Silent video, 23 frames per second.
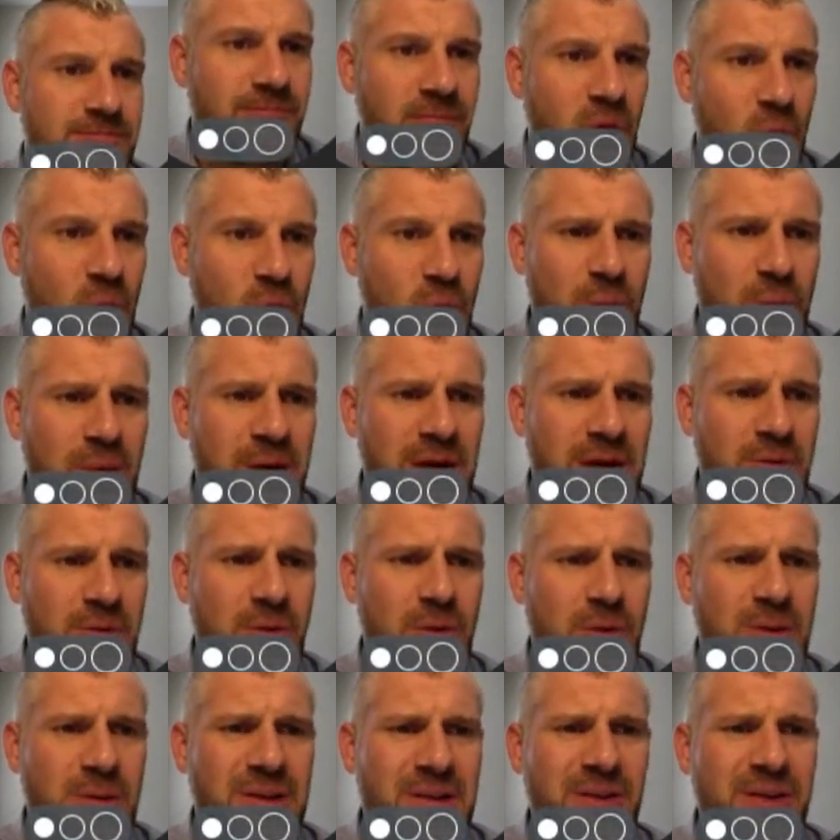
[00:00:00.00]
what are
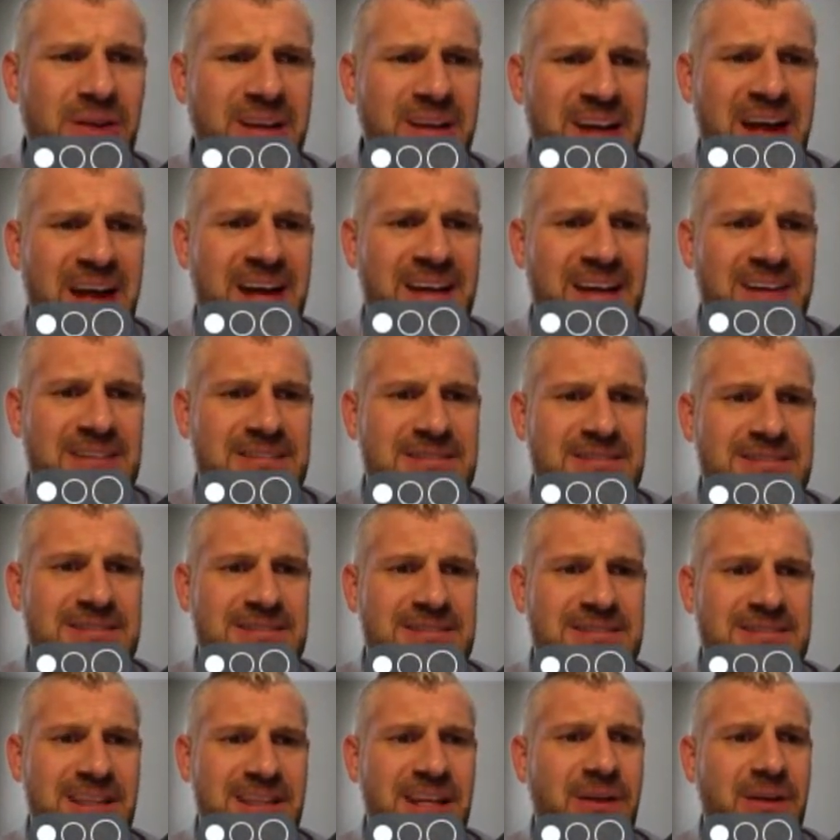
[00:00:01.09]
we looking at
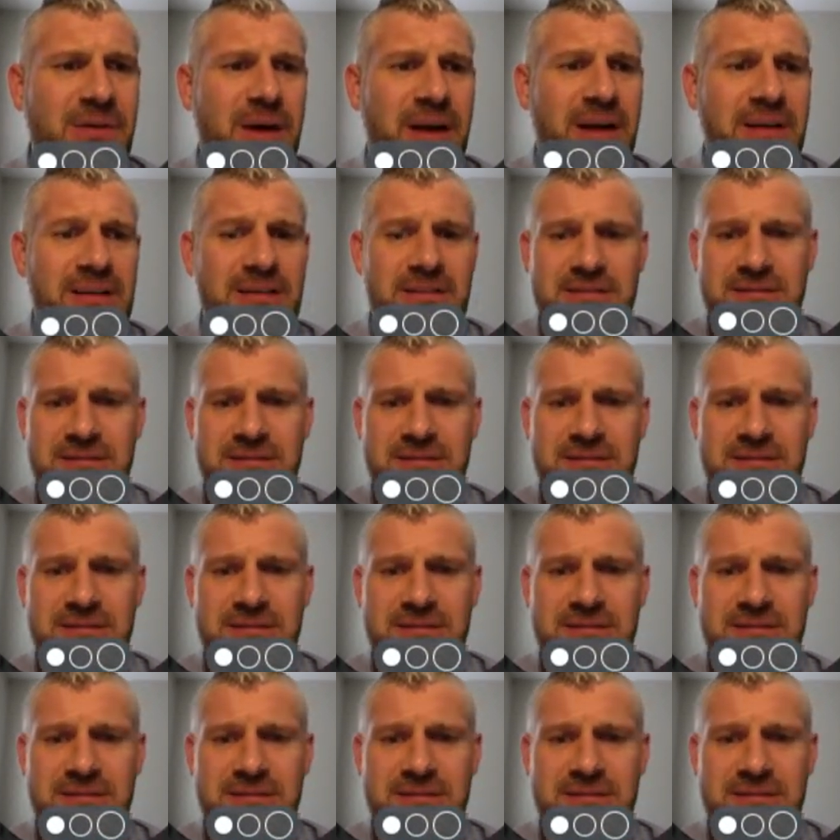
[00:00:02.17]
anyway?